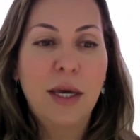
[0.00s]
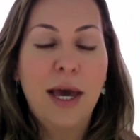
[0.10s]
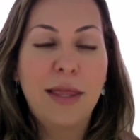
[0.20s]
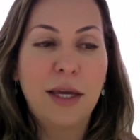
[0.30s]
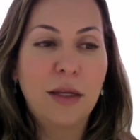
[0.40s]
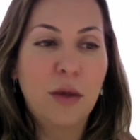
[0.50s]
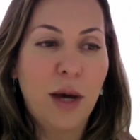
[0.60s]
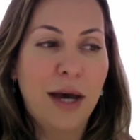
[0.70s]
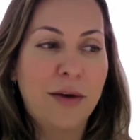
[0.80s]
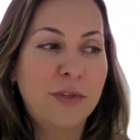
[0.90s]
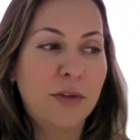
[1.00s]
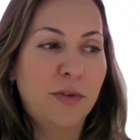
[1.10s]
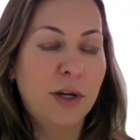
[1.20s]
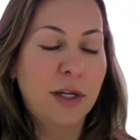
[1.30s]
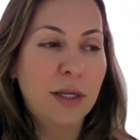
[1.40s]
and then you have
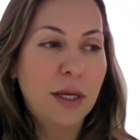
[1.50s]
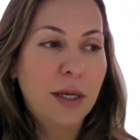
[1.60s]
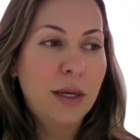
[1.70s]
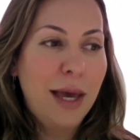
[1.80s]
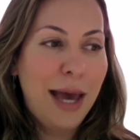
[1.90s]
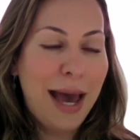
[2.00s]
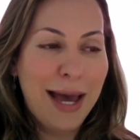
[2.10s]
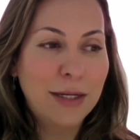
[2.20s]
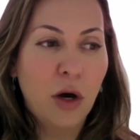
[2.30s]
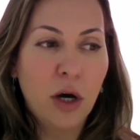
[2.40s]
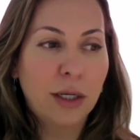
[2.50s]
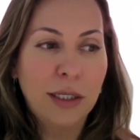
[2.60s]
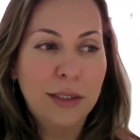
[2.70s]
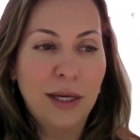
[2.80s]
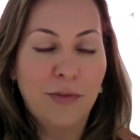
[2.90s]
different ad
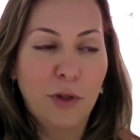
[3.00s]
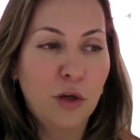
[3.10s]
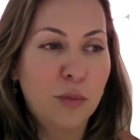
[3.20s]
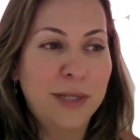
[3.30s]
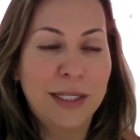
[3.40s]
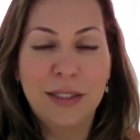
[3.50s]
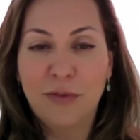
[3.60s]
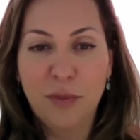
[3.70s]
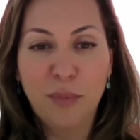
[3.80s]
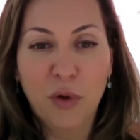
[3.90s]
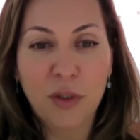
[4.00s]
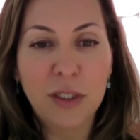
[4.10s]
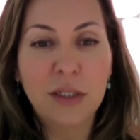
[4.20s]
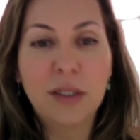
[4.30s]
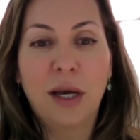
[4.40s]
hocly developed at different
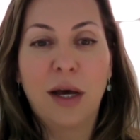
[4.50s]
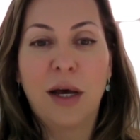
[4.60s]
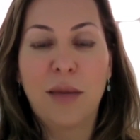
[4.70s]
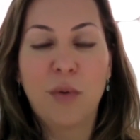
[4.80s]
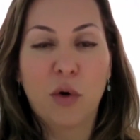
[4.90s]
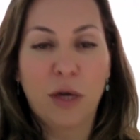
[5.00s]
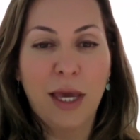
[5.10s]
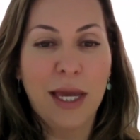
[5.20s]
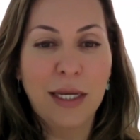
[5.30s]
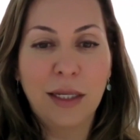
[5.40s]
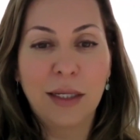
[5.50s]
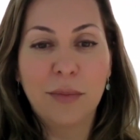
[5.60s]
point in time organic